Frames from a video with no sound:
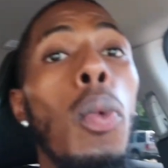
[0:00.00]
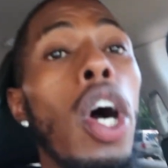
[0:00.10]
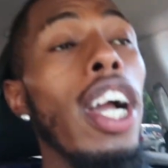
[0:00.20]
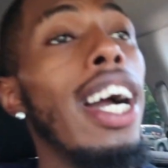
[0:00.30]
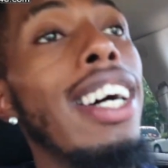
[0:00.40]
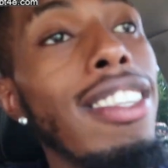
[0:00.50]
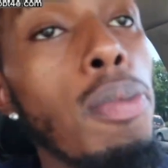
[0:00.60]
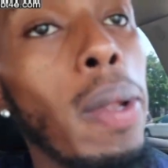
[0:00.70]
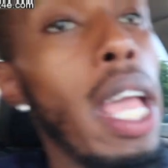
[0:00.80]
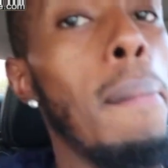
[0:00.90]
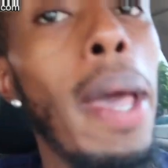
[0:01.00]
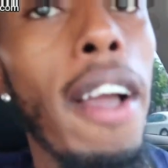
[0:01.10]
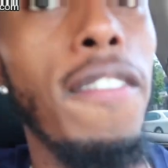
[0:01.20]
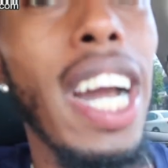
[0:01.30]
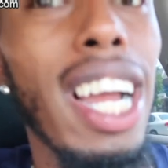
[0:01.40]
Well, guys, this plant
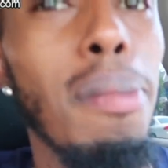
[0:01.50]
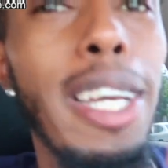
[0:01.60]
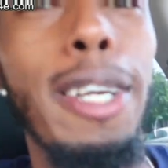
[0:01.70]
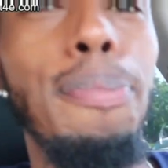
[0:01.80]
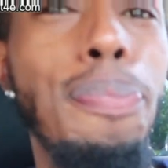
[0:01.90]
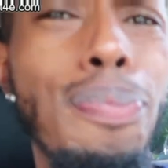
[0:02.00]
backfired, man.